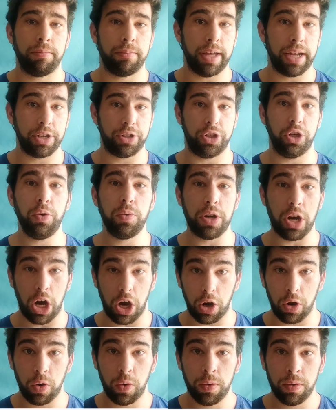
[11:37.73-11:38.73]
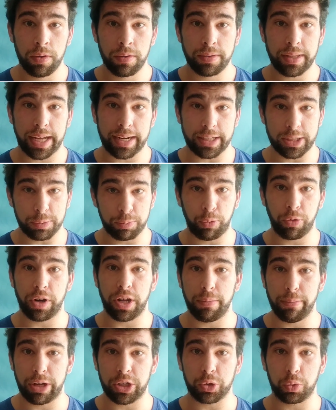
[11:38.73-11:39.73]
they do know that it's
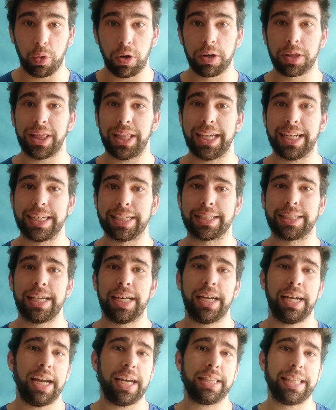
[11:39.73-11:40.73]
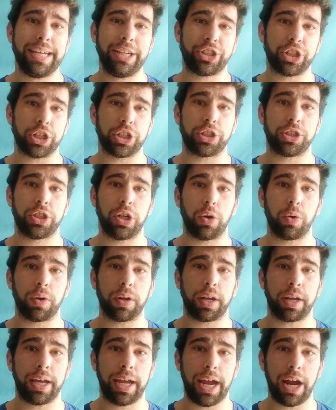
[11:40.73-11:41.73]
pretty much worthless and they just
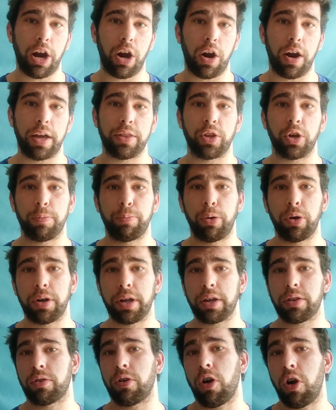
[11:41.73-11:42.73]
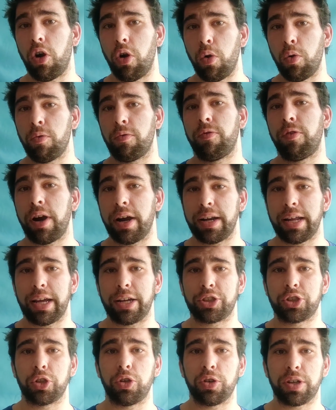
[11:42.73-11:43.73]
don't care and they're putting their own
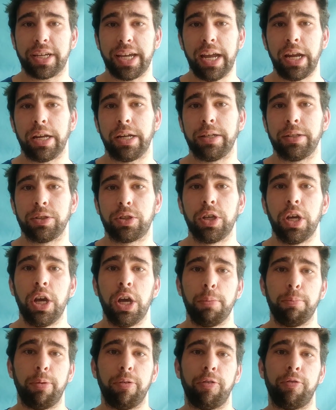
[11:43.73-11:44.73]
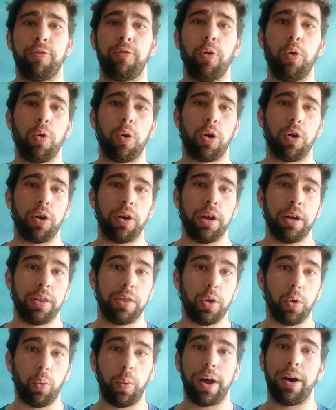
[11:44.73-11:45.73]
financial gains before
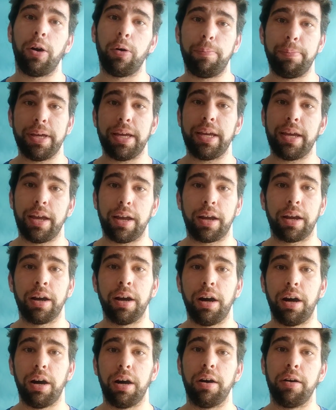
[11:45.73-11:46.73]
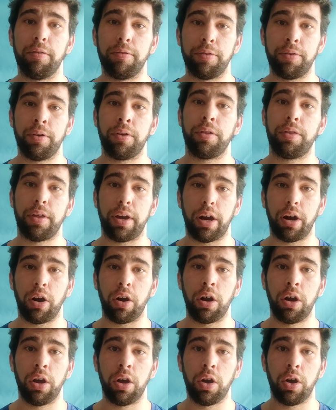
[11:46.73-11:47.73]
the well-being of
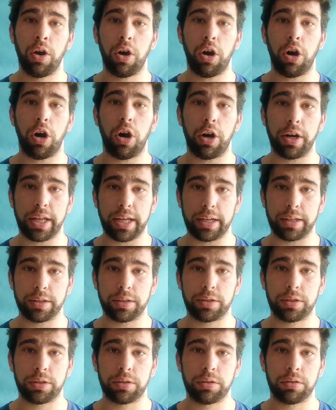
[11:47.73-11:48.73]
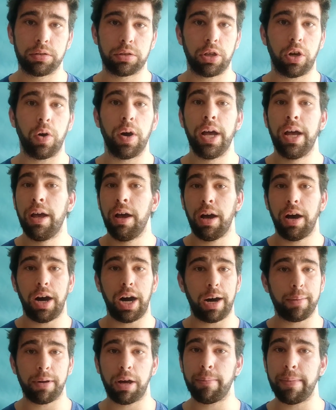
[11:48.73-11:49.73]
their audience. So
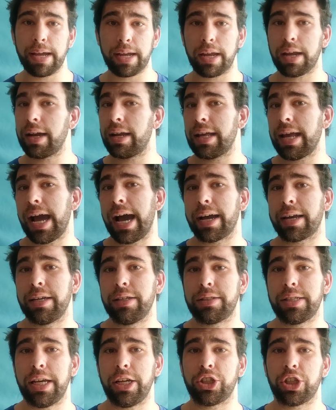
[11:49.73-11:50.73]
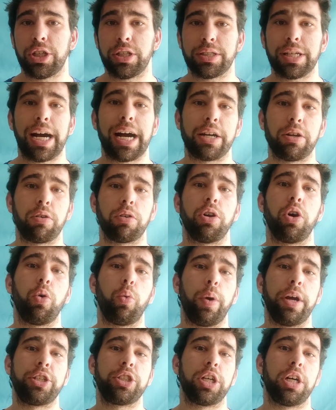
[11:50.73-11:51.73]
I'm not making any accusations. I don't know
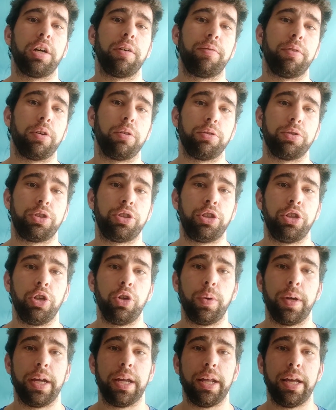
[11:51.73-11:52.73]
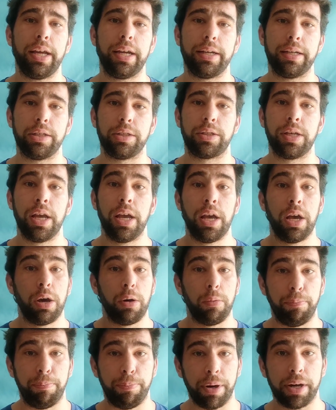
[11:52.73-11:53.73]
which of those two it is.
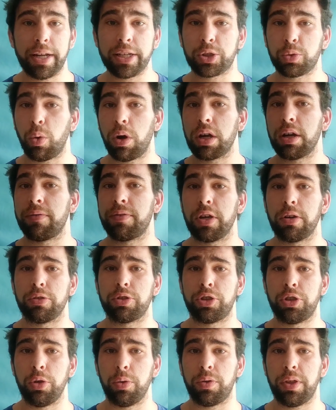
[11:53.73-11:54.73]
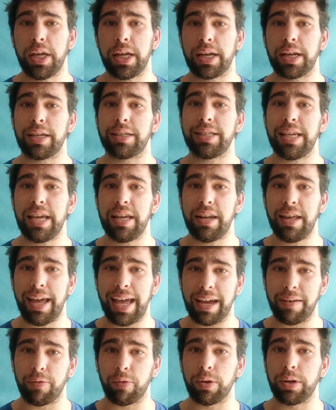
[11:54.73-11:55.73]
But it's one of those two things in
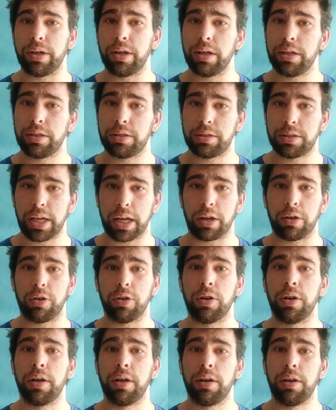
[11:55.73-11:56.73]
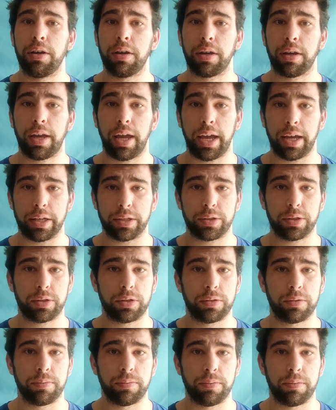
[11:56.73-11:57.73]
every single
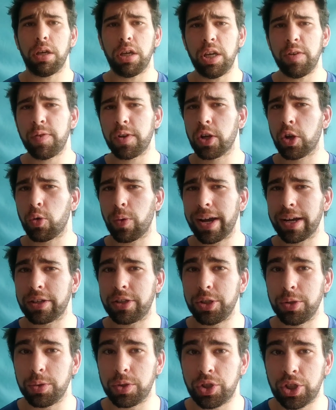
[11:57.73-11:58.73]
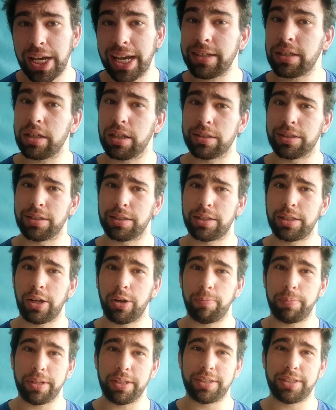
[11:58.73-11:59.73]
case. Even Greg Doucette doesn't
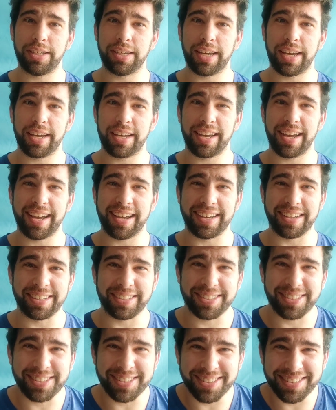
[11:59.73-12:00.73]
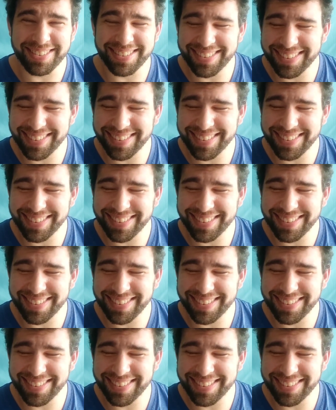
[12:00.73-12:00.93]
sell BCAAs.